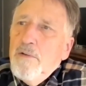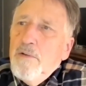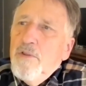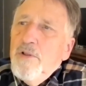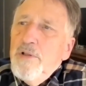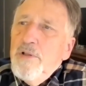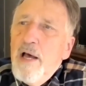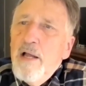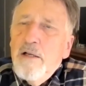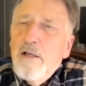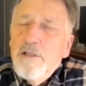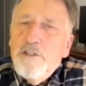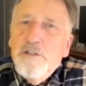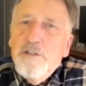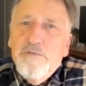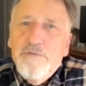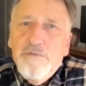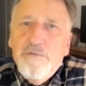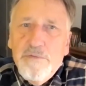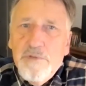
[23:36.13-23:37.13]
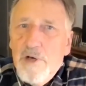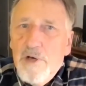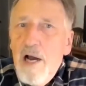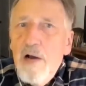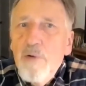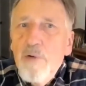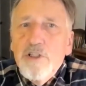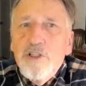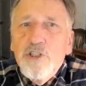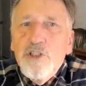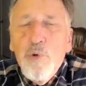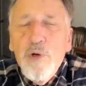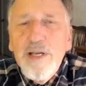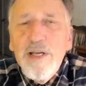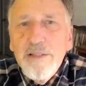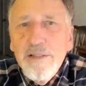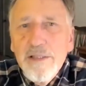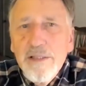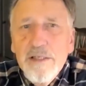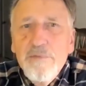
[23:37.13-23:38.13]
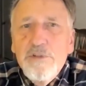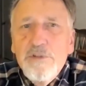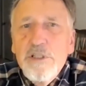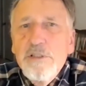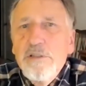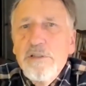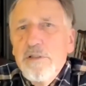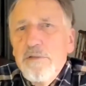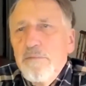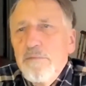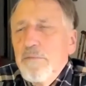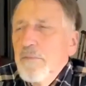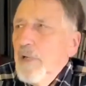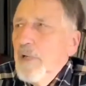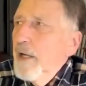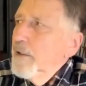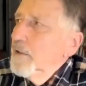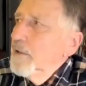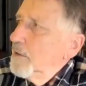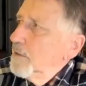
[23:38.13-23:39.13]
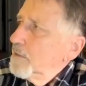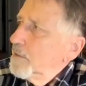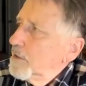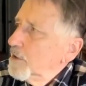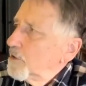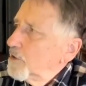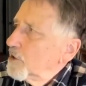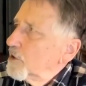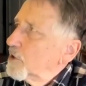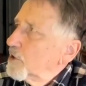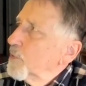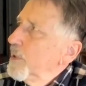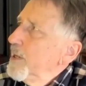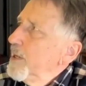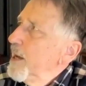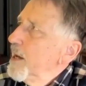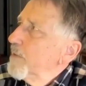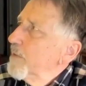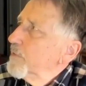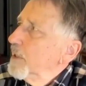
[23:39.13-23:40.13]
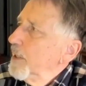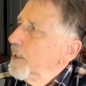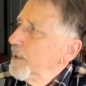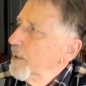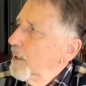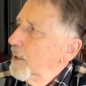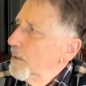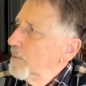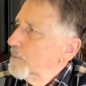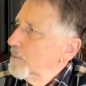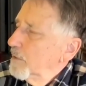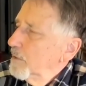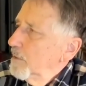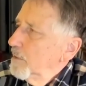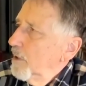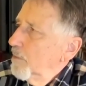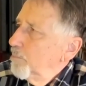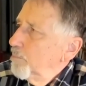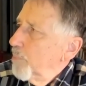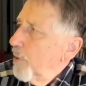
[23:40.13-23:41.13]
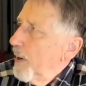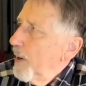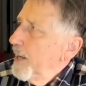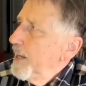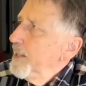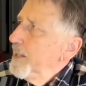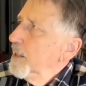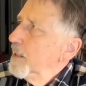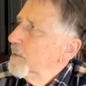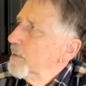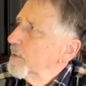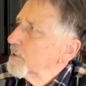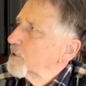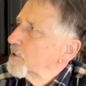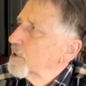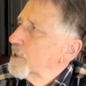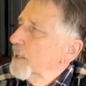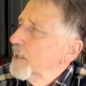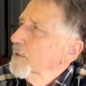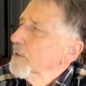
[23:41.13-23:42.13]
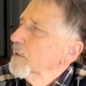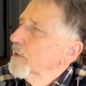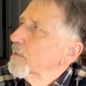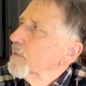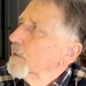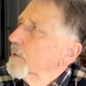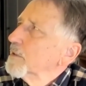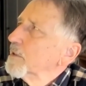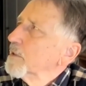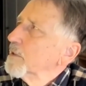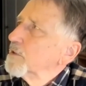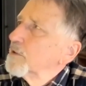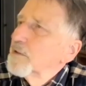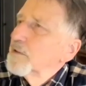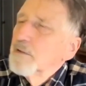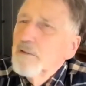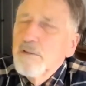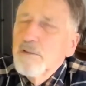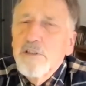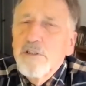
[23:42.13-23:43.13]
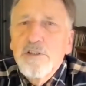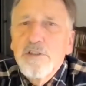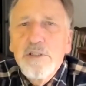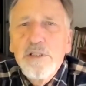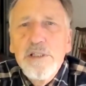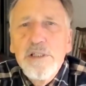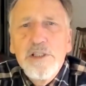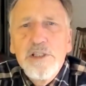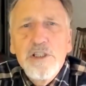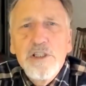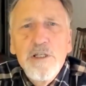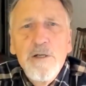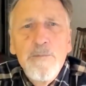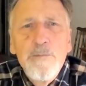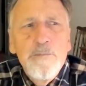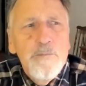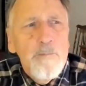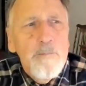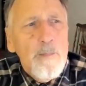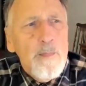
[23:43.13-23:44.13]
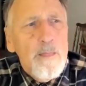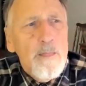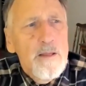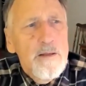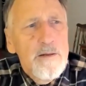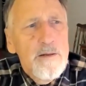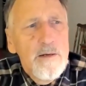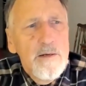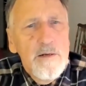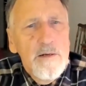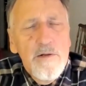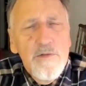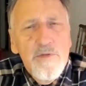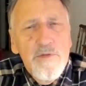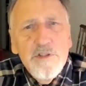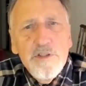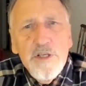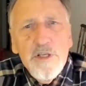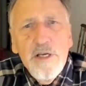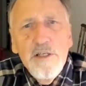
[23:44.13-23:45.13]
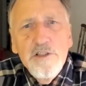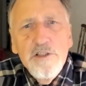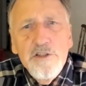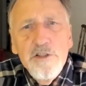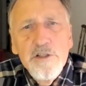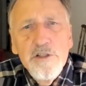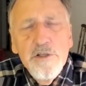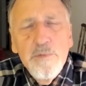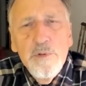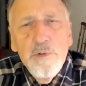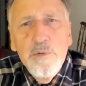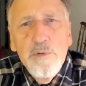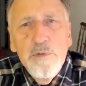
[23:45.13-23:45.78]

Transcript: The knowledge of how a tree lives, I don't know, does a tree have a brain, a center, or does just the cells in the